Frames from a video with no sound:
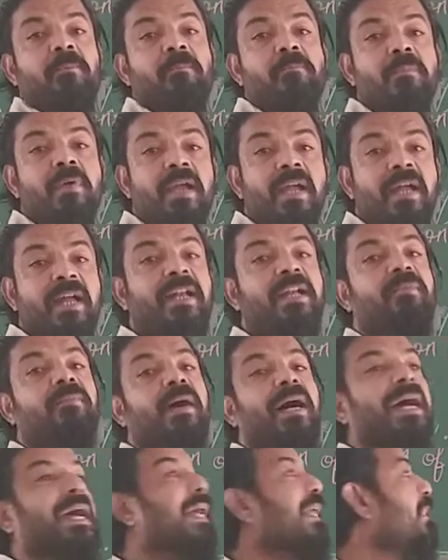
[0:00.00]
made
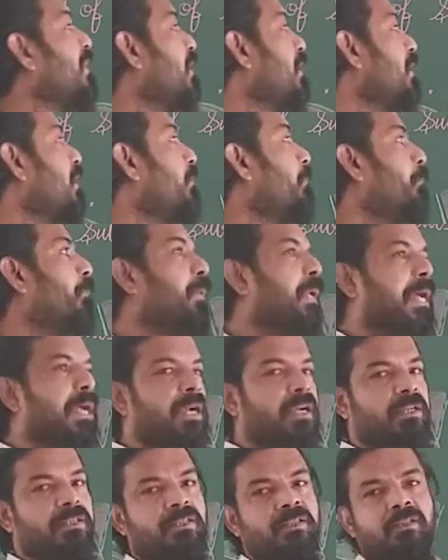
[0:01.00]
by the
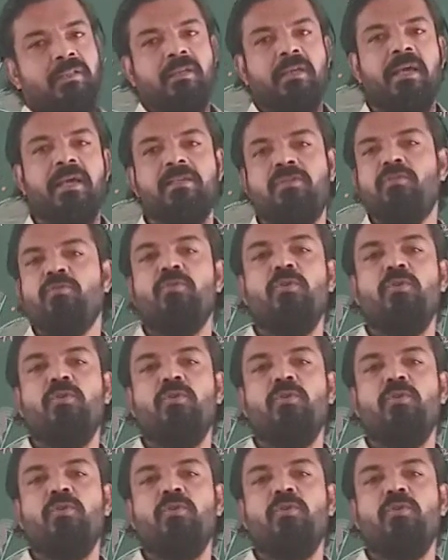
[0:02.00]
plants. As you